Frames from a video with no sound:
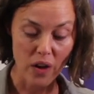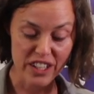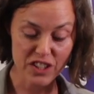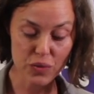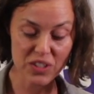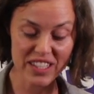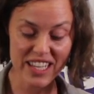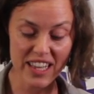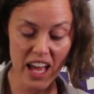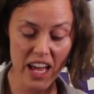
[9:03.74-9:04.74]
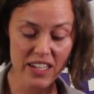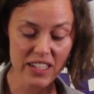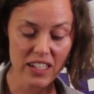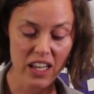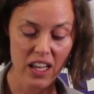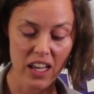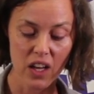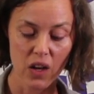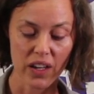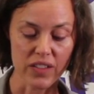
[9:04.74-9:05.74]
Did you see that?
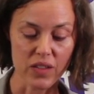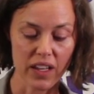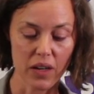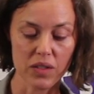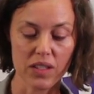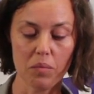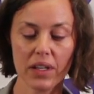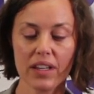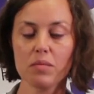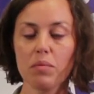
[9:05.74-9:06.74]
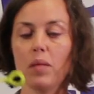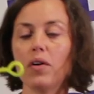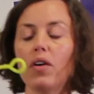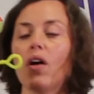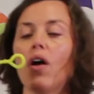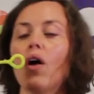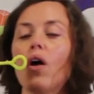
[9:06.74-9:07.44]
Okay, so that was the biggest bubble.